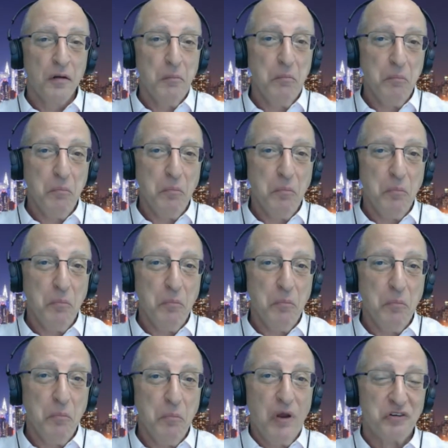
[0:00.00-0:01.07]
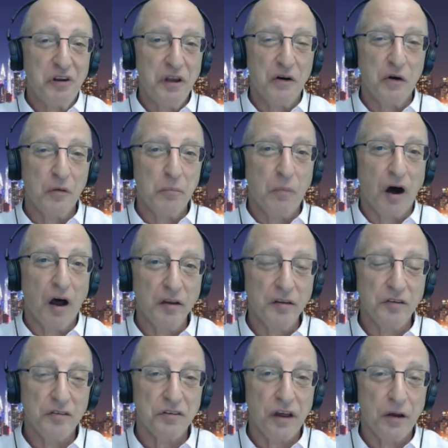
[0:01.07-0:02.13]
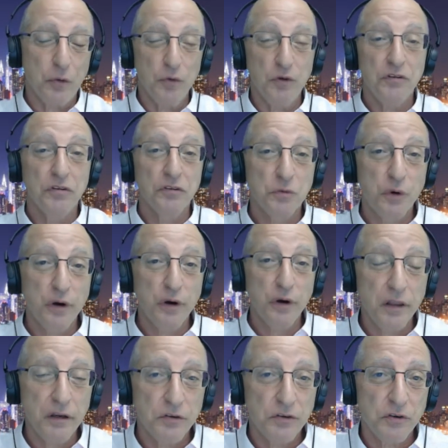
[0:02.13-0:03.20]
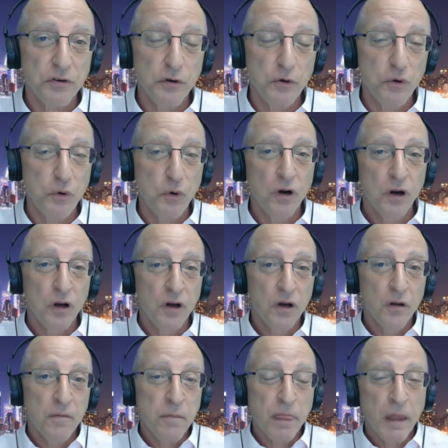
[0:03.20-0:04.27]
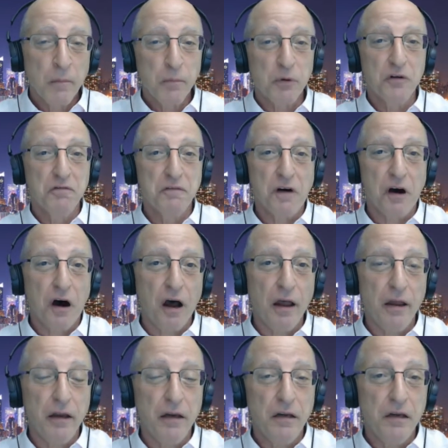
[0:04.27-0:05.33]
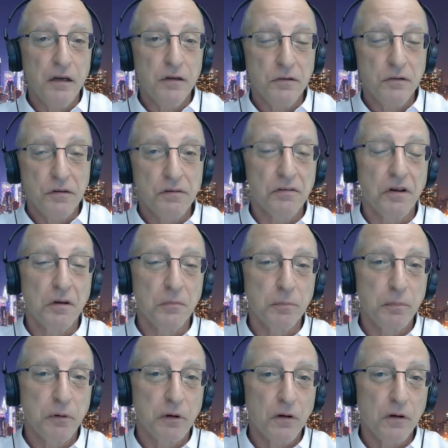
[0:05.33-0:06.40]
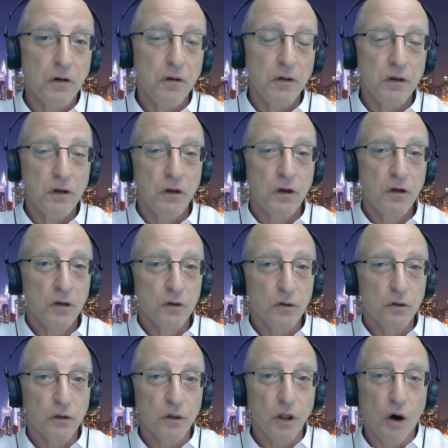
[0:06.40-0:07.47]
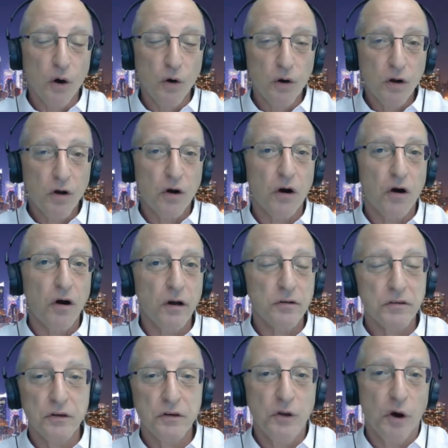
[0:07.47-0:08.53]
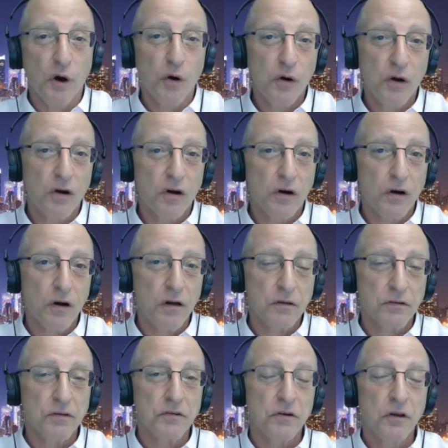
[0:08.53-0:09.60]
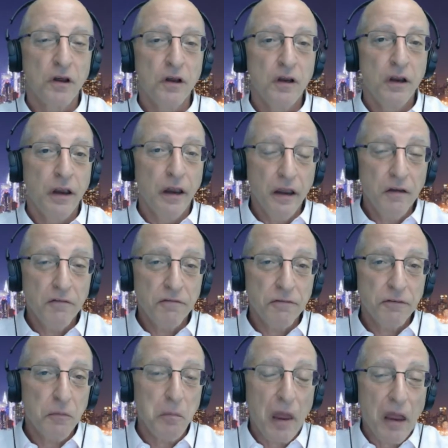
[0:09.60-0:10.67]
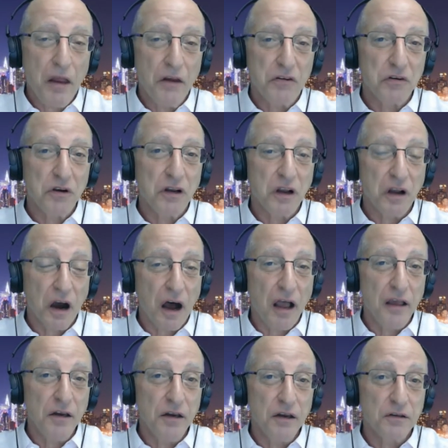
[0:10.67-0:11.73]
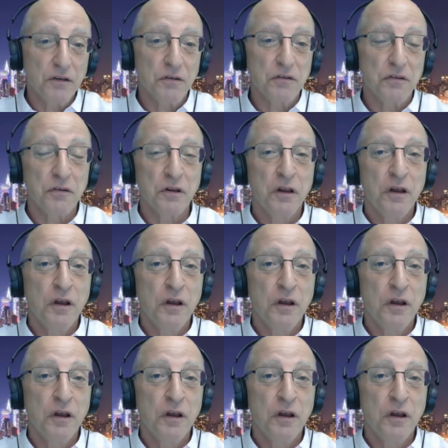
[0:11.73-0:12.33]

mission and our mindset, which is really to provide simple, low cost, no cost information guidance